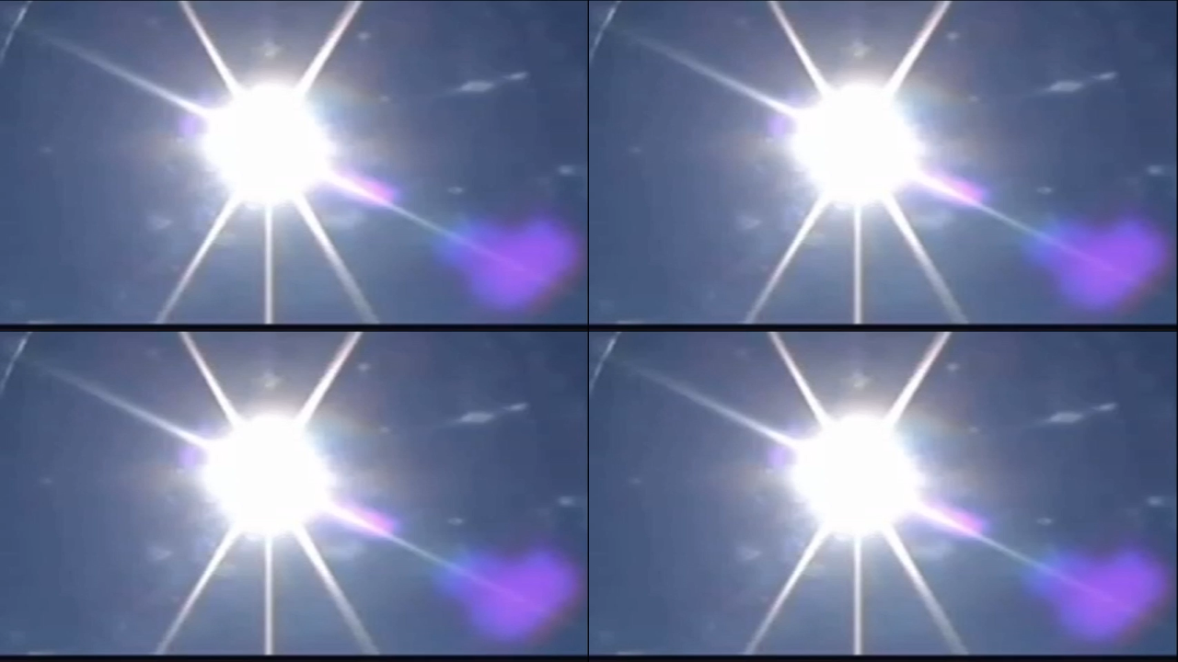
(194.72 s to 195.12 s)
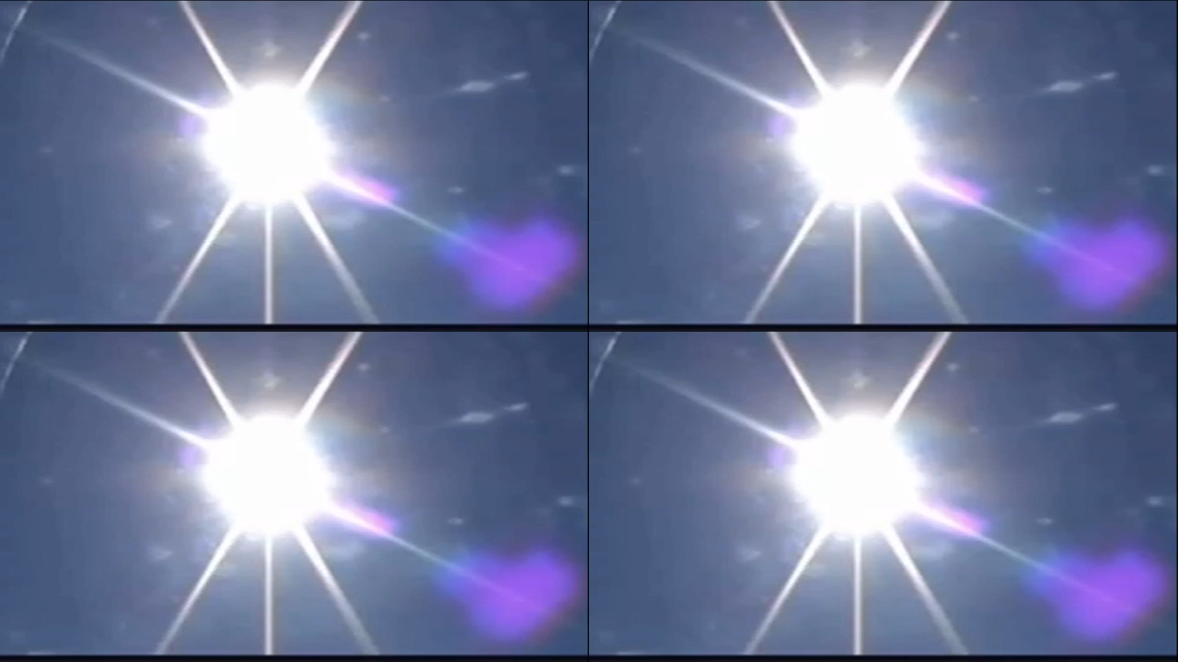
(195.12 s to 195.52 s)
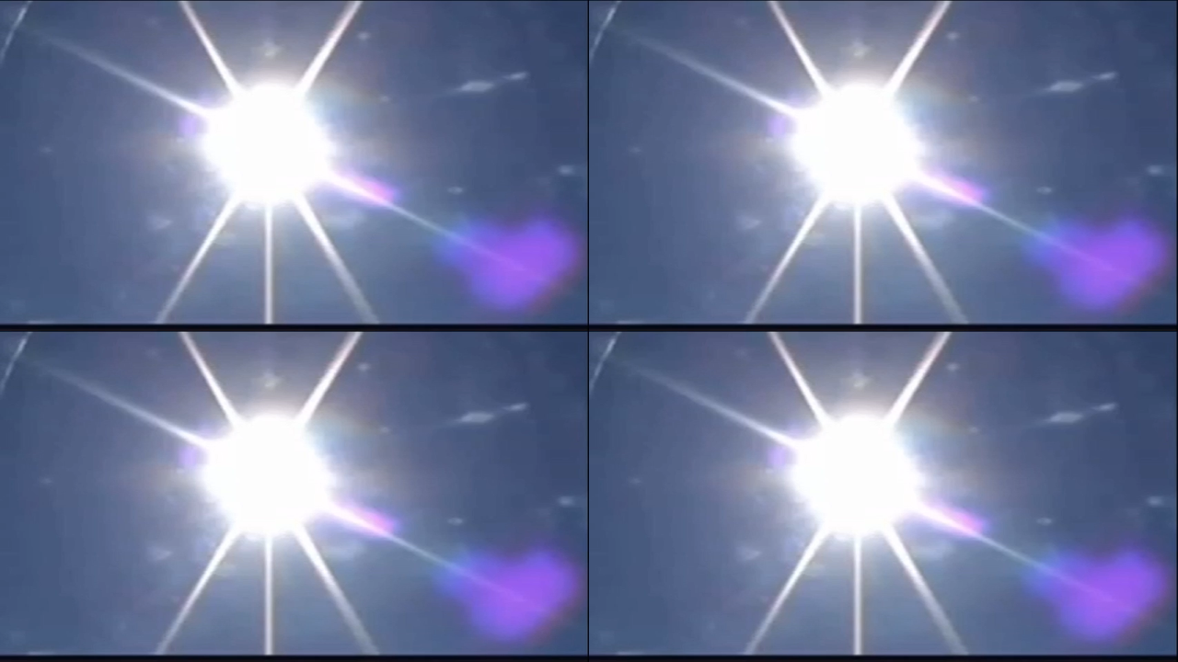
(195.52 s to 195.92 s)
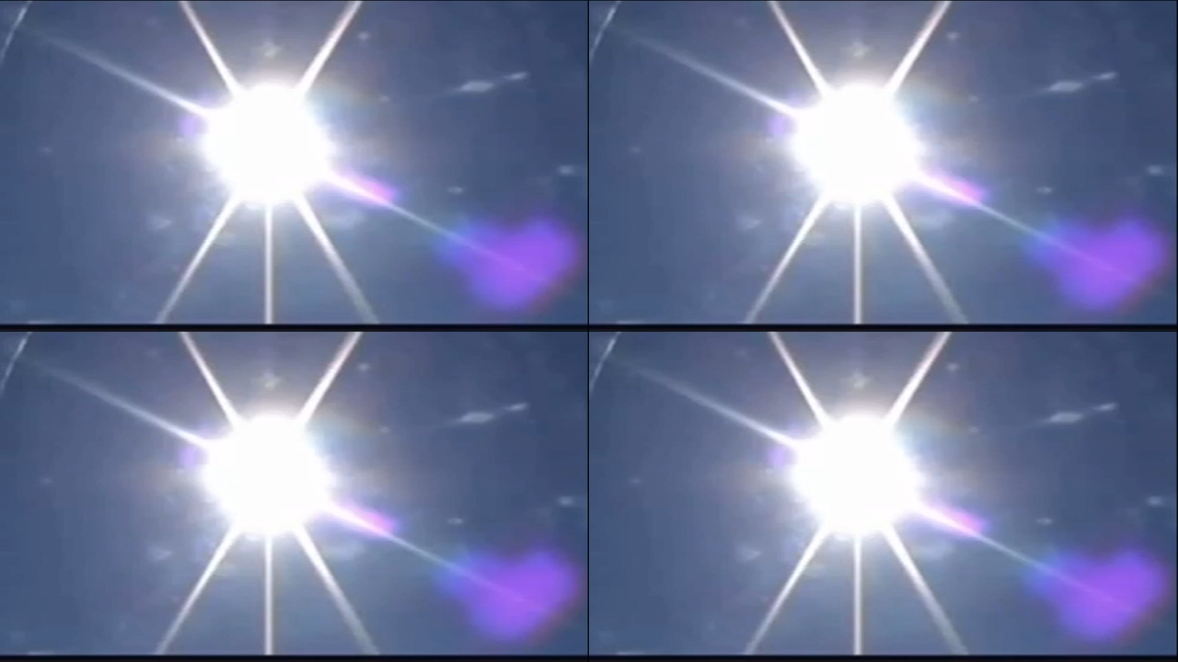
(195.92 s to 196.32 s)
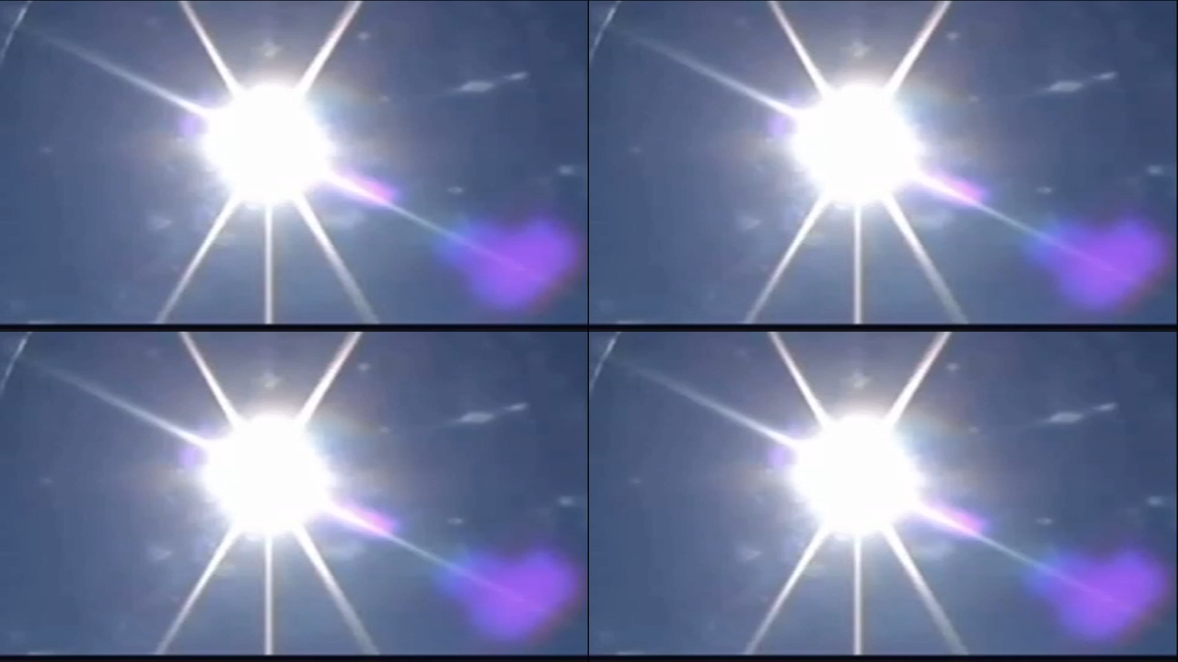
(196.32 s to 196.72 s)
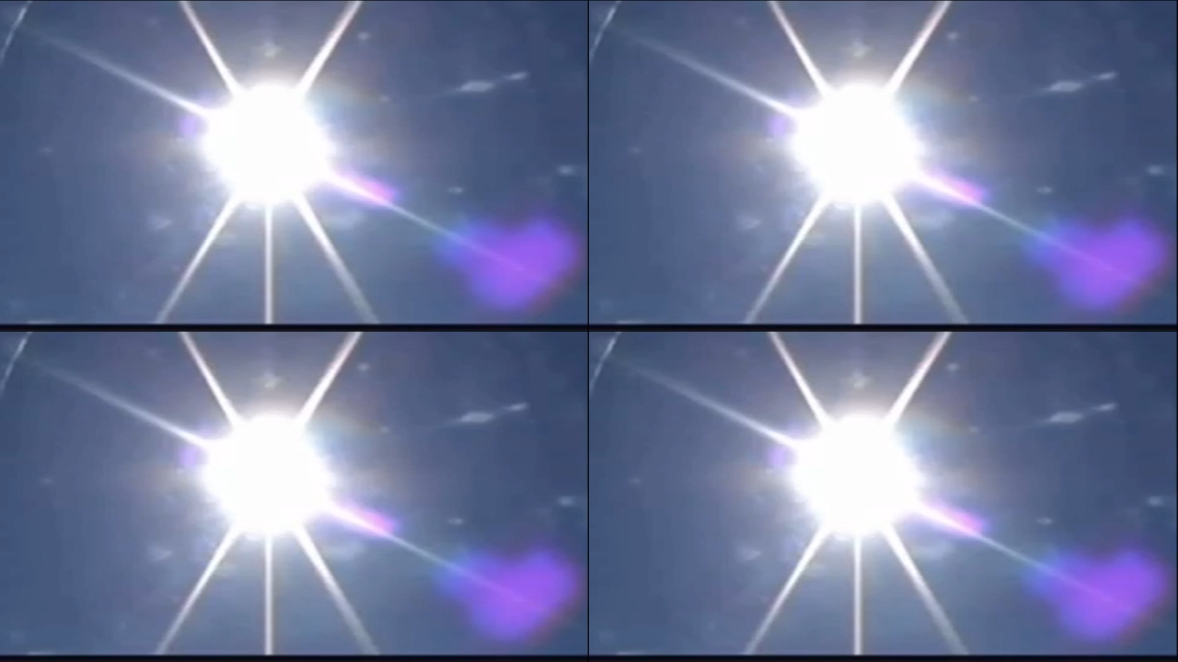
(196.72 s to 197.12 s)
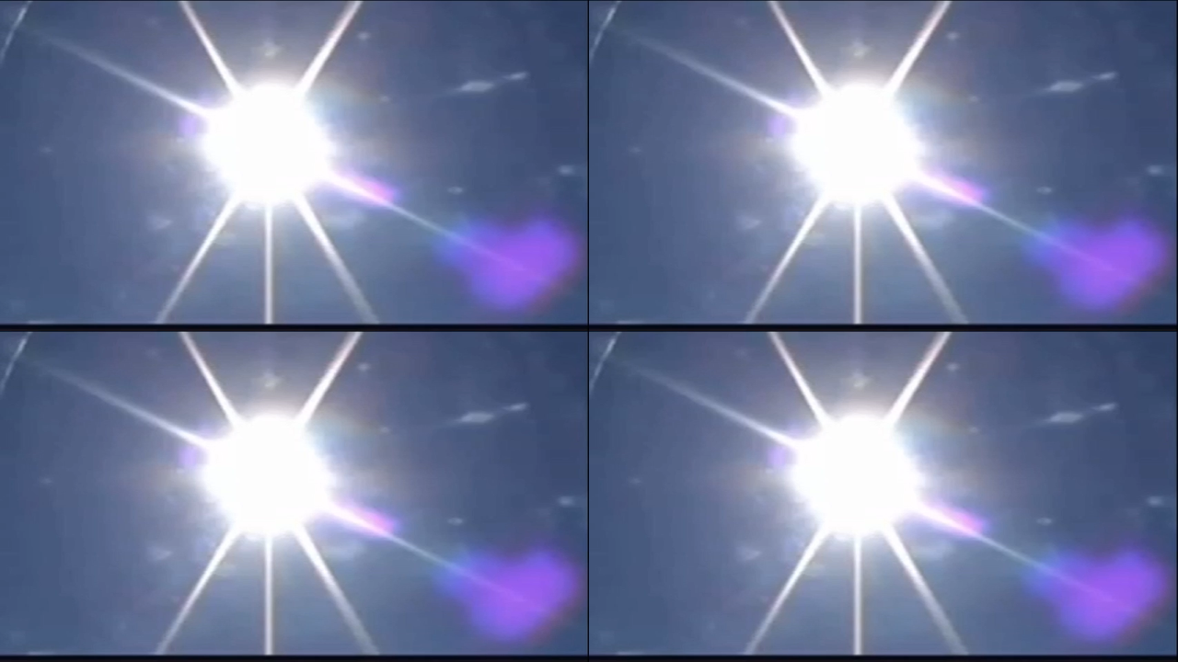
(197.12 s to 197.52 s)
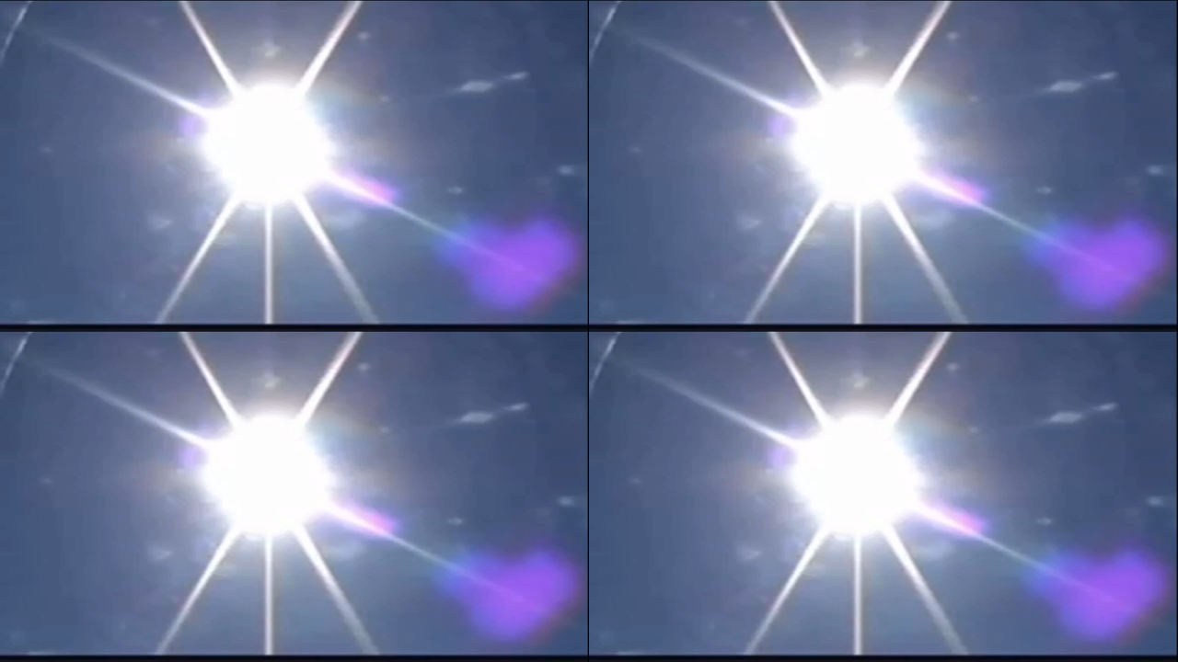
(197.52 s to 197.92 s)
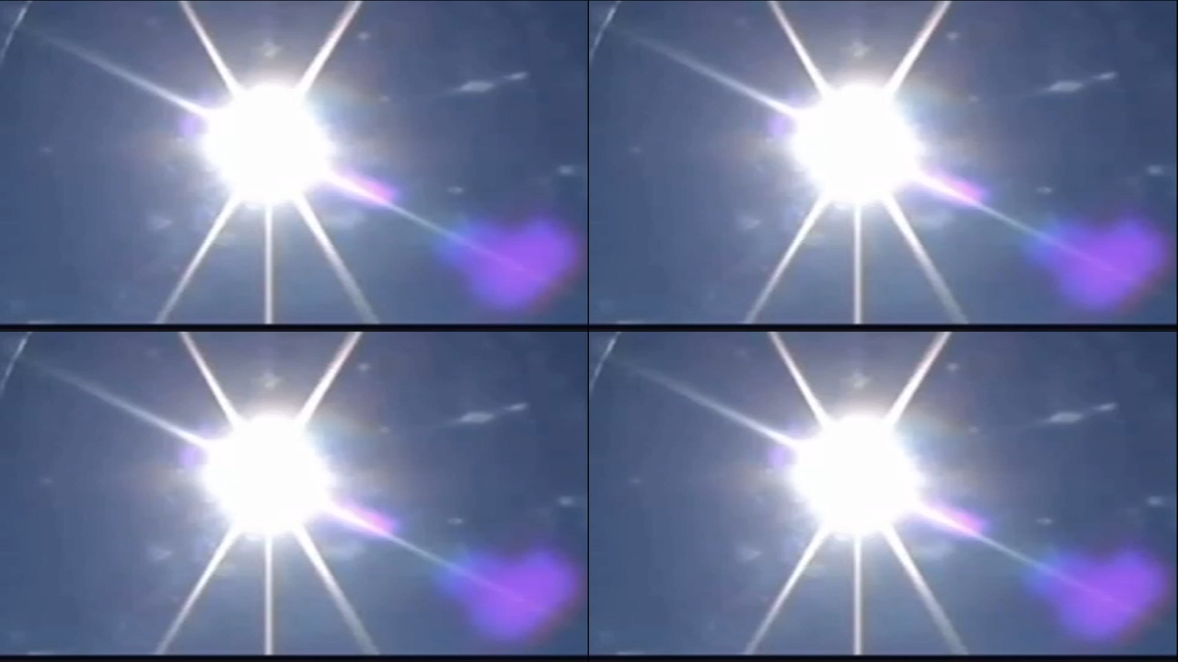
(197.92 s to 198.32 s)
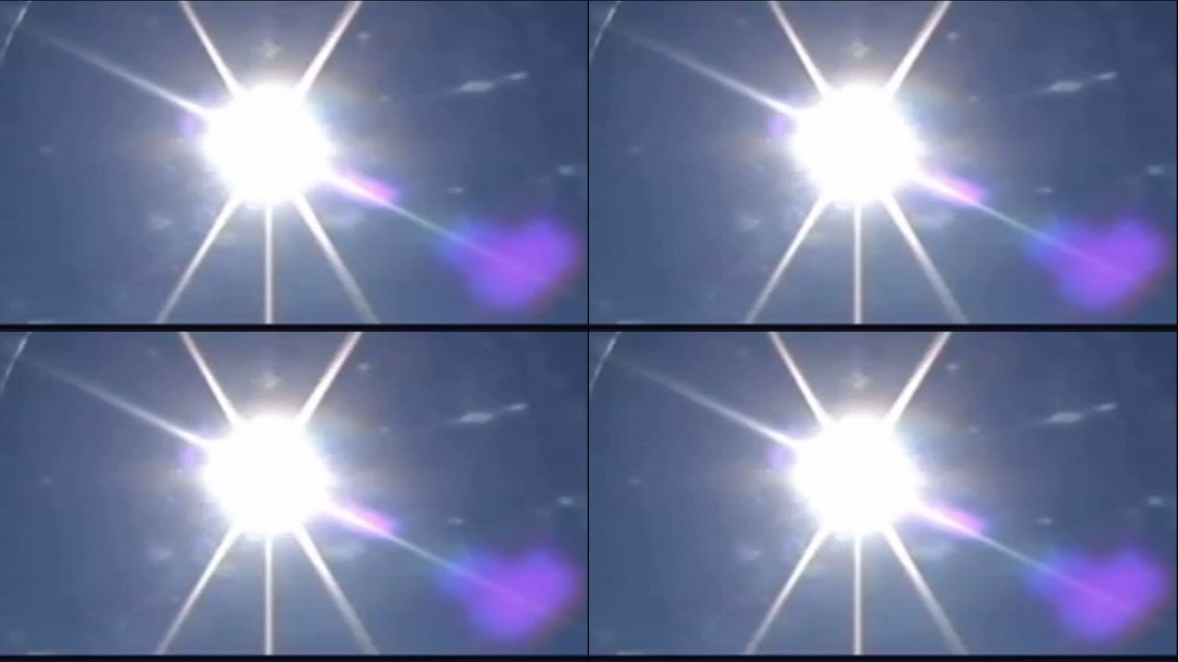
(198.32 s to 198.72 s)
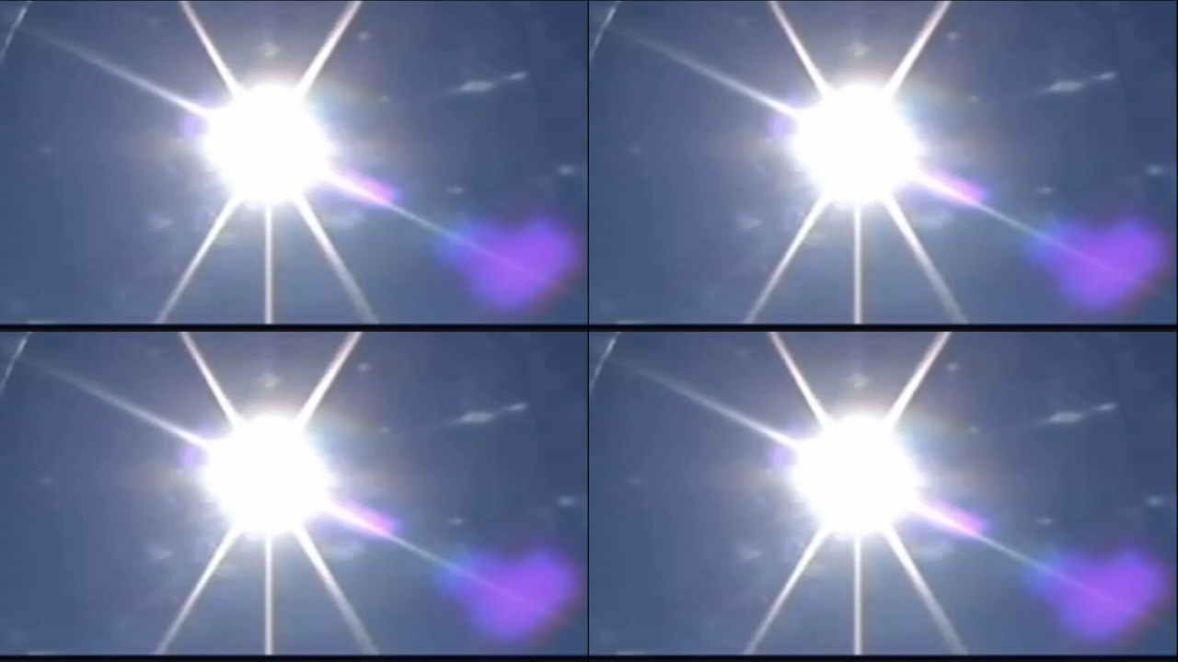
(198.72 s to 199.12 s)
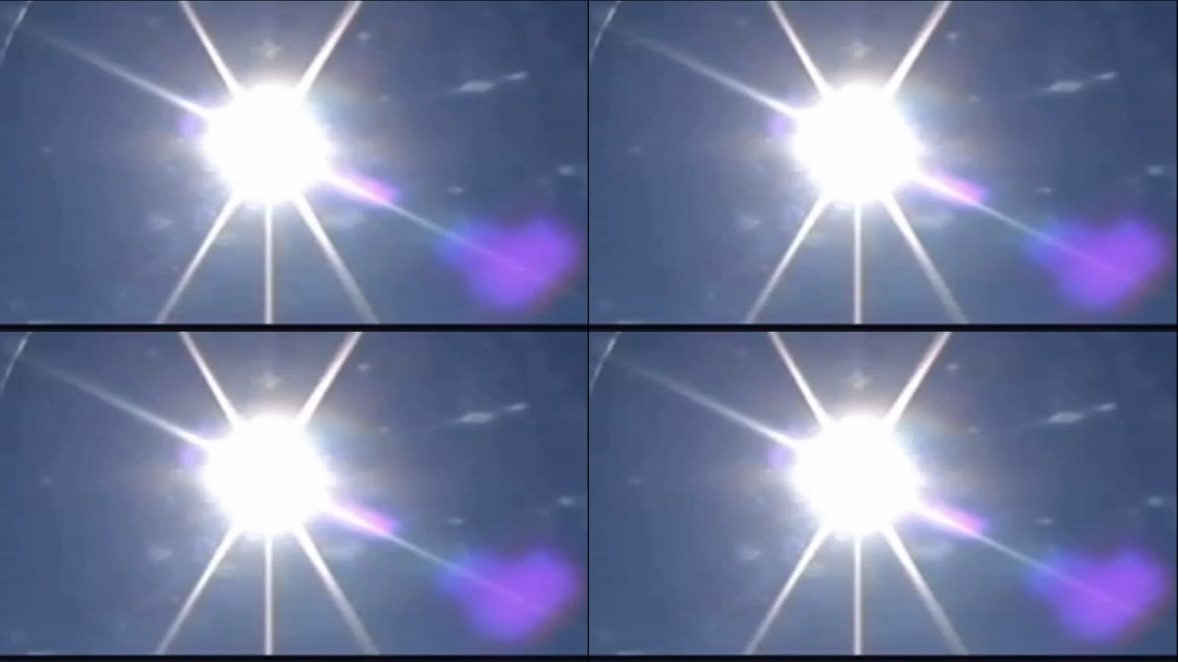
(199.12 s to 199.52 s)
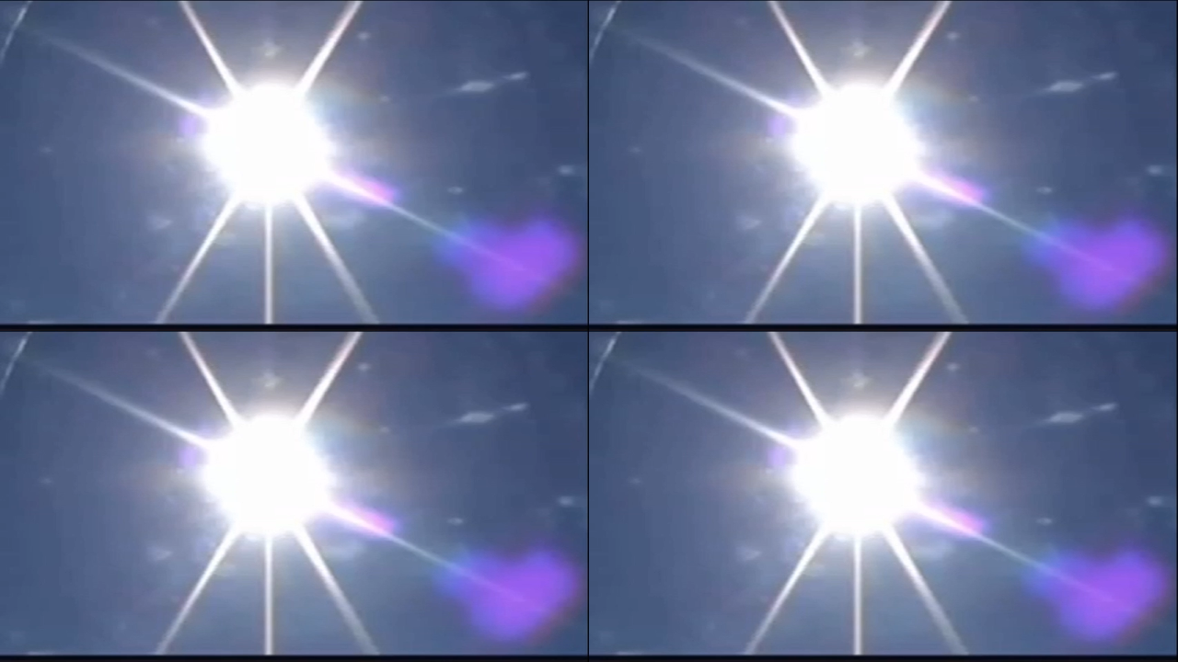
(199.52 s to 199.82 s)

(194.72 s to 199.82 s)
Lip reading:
[unreadable: no face in view]